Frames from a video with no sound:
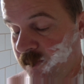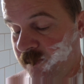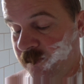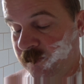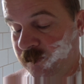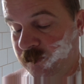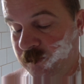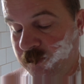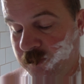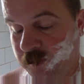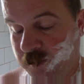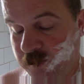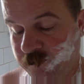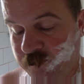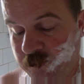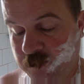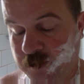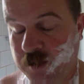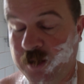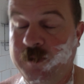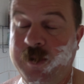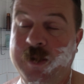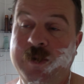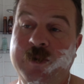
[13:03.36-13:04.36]
Let's do it the other
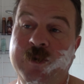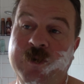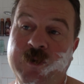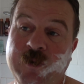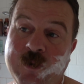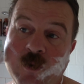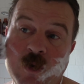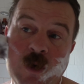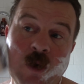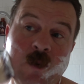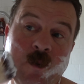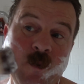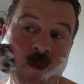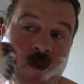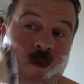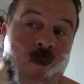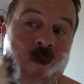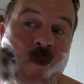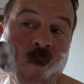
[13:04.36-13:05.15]
way around this time.